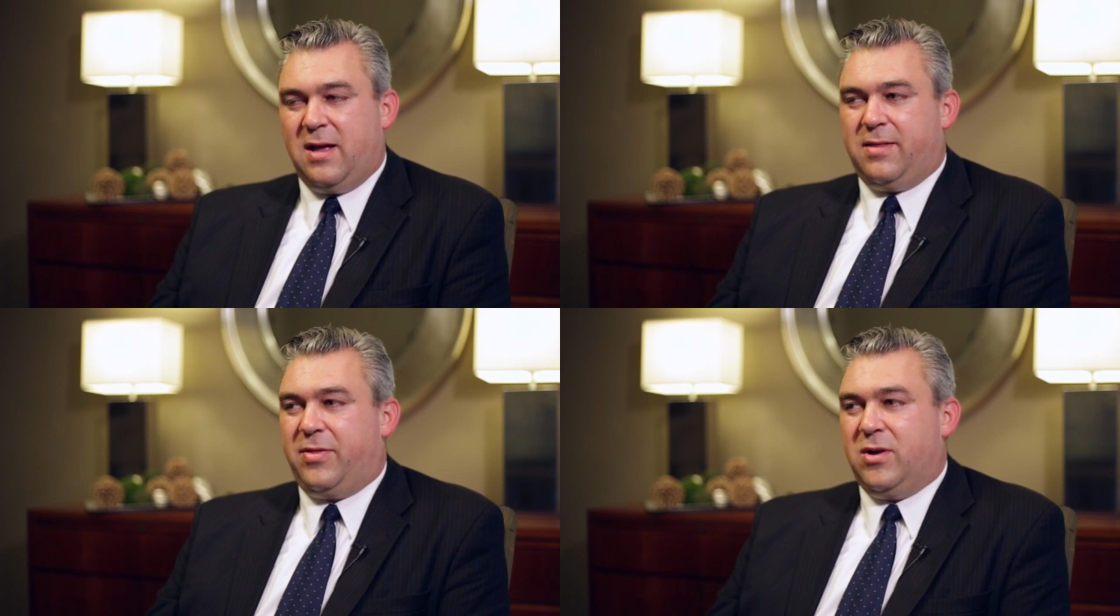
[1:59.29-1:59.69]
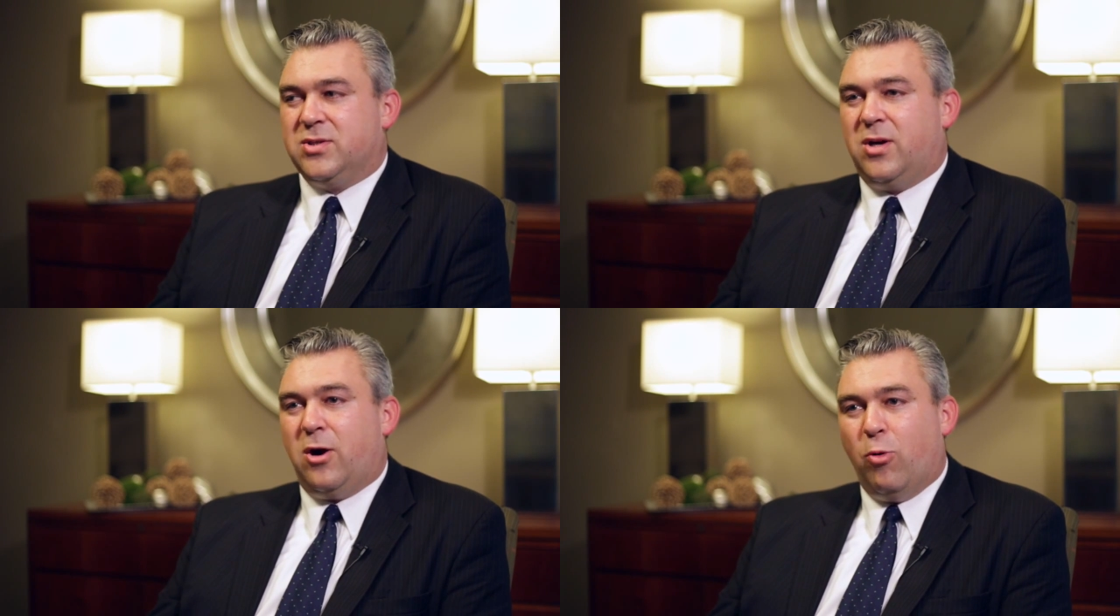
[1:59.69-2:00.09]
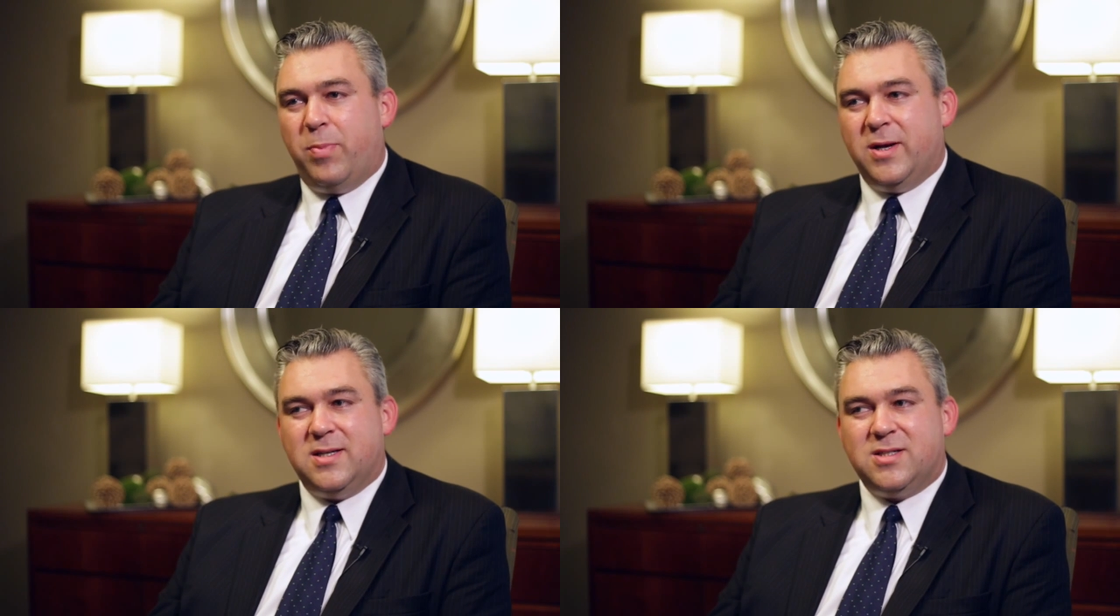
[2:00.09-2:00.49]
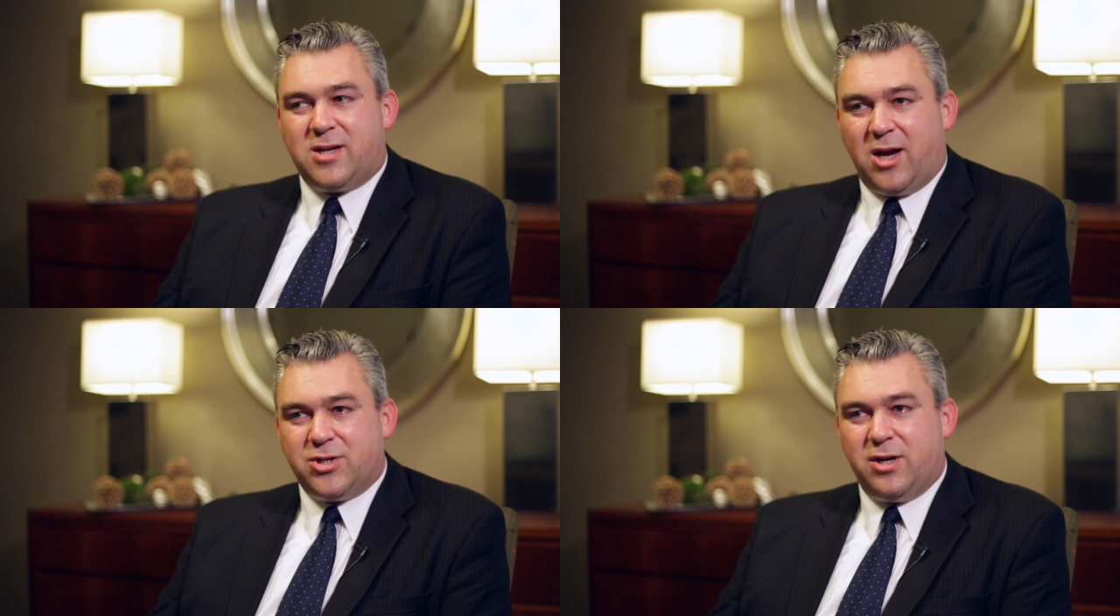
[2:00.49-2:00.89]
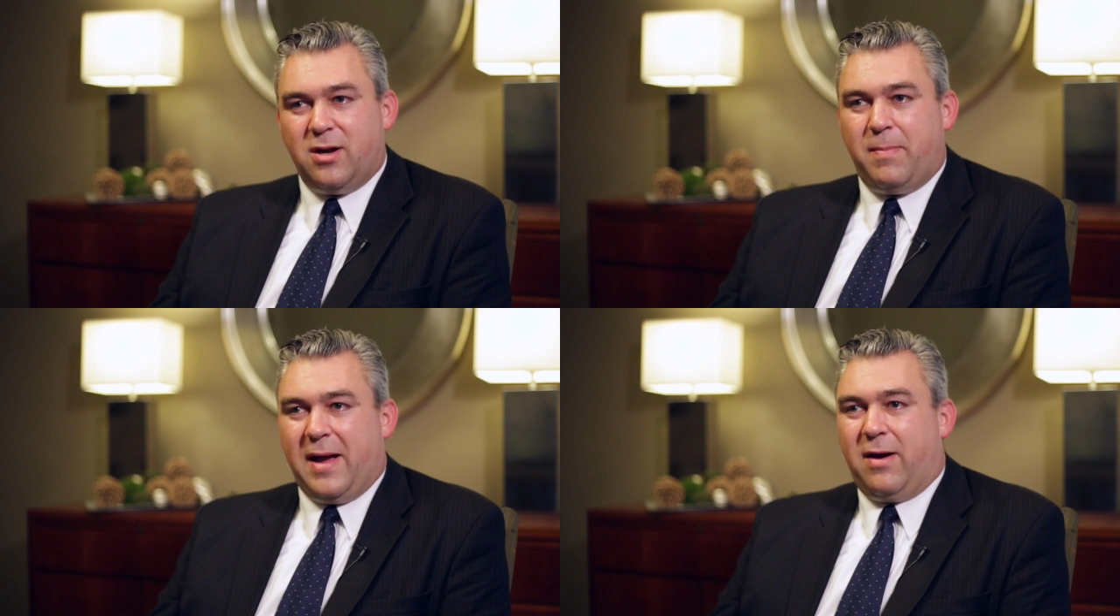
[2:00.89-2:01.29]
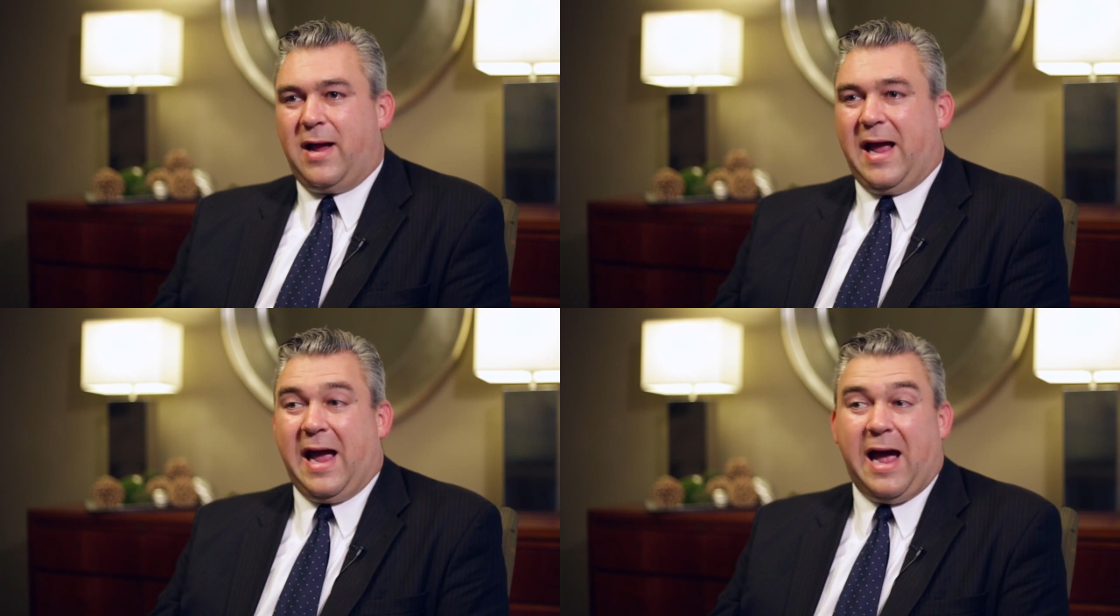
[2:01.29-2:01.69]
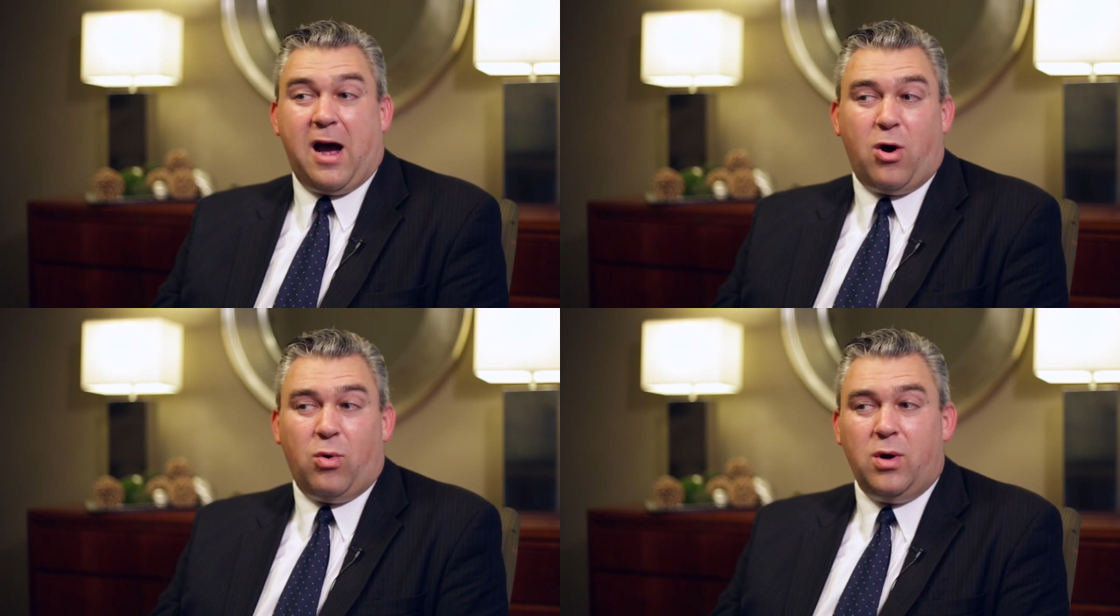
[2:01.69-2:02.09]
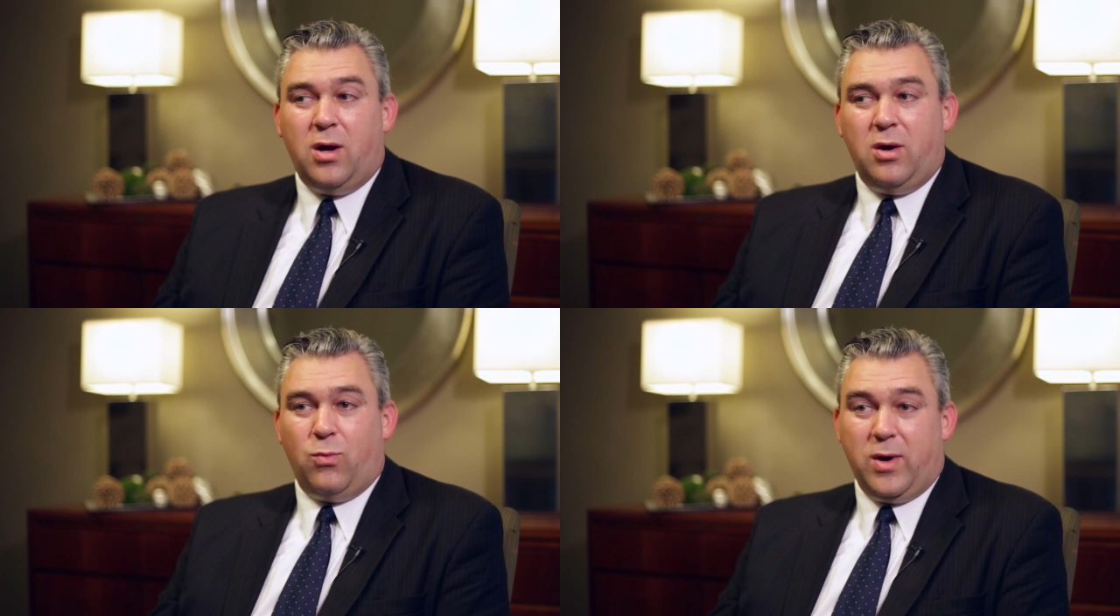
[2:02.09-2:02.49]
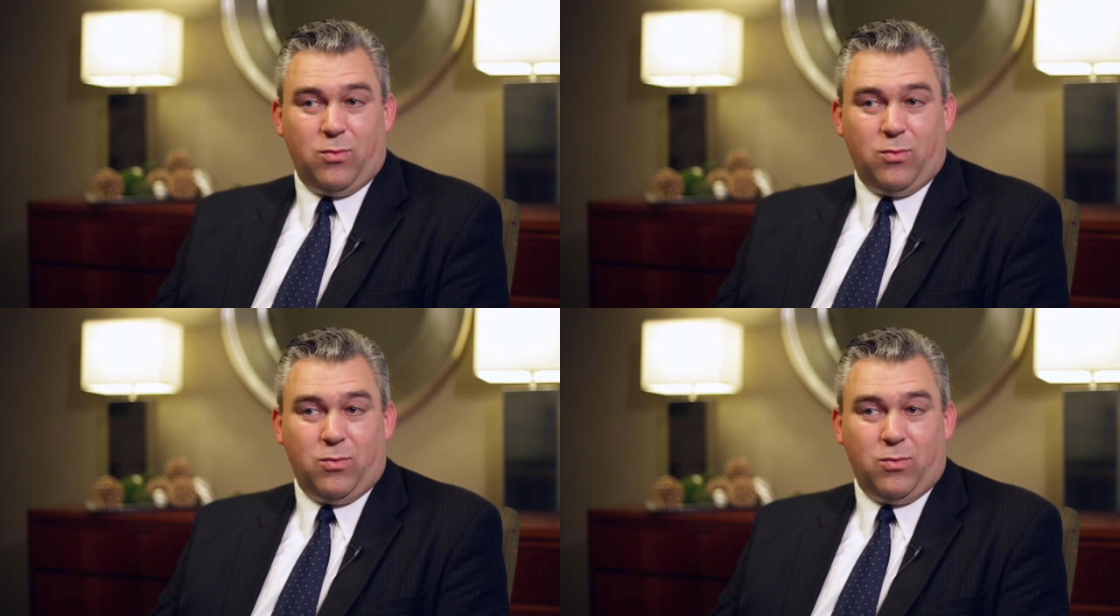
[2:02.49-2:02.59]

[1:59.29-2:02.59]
that there's an open discussion about how we